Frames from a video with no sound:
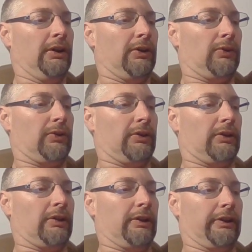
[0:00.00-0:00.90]

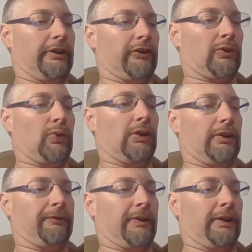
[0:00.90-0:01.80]
are
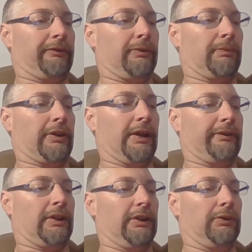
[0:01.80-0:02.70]
disqualified from
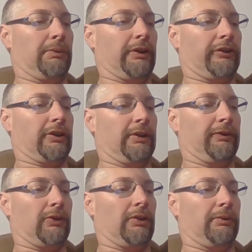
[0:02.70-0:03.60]
driving, you must give
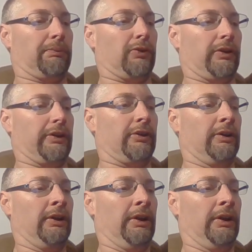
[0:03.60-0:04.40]
your employer